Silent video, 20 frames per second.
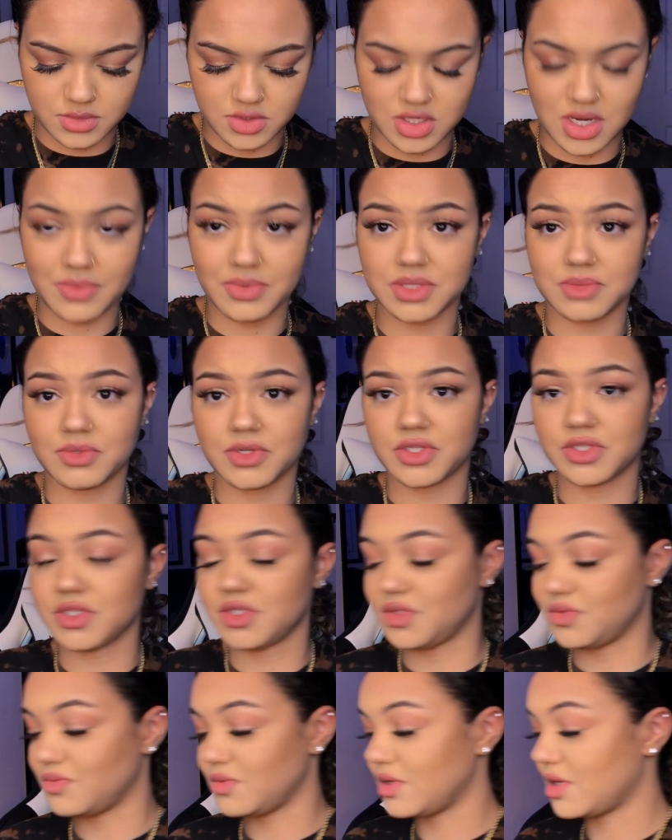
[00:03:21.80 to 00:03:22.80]
Grab as much
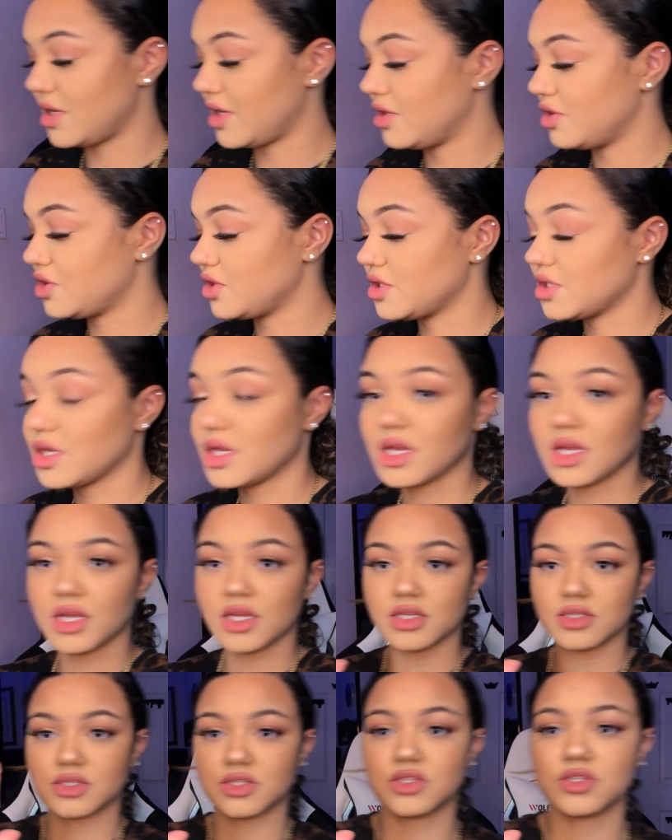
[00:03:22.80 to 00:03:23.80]
as you want. I usually
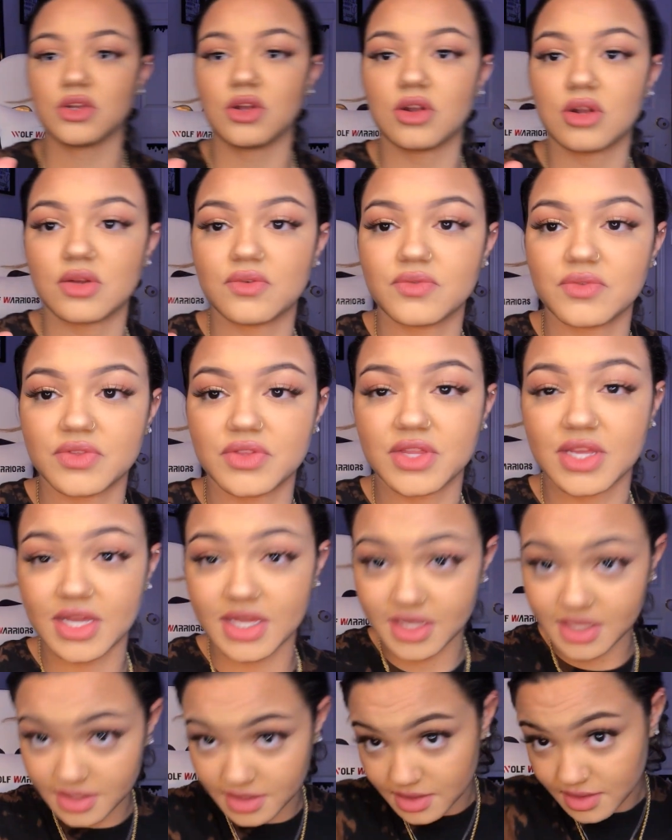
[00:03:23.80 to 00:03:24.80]
start off with
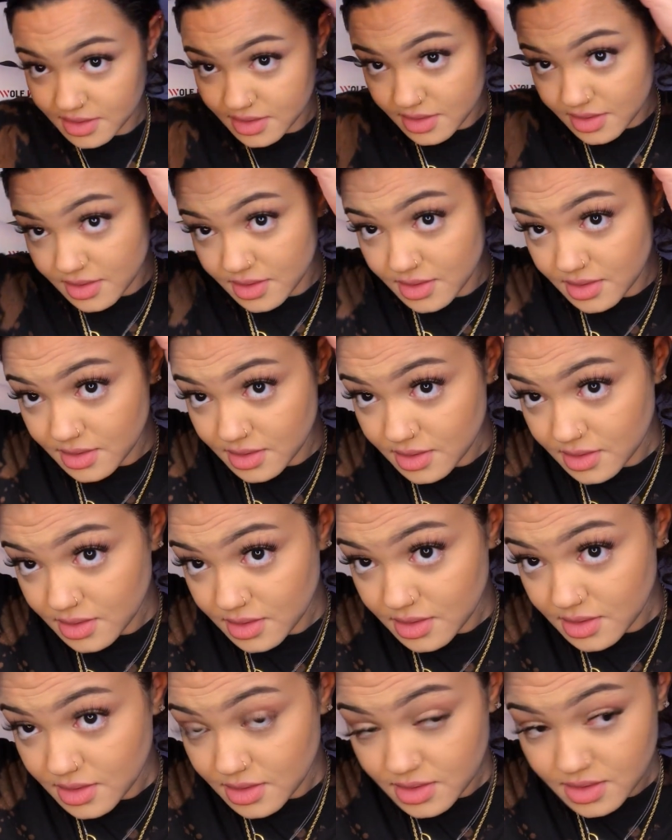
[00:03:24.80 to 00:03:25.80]
that,
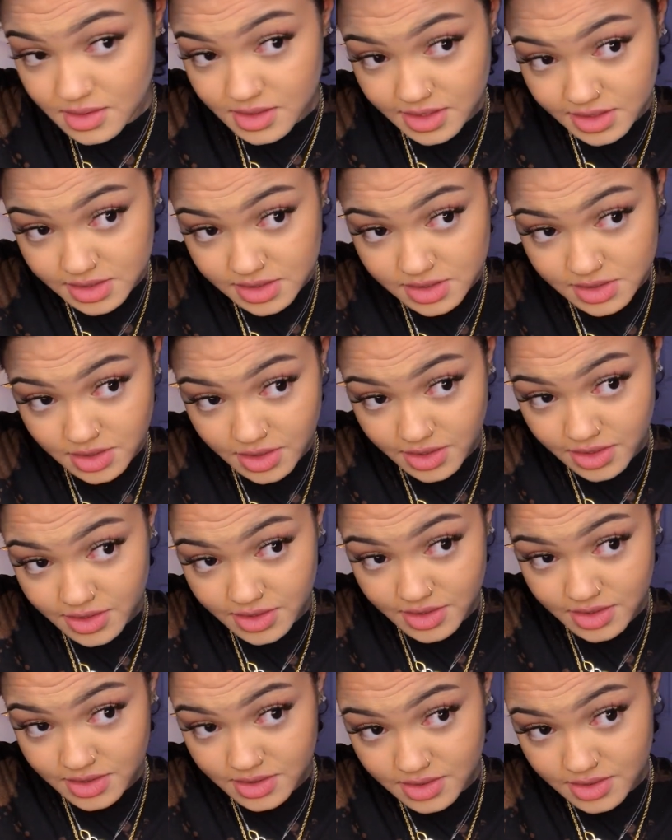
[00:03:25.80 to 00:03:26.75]
and I start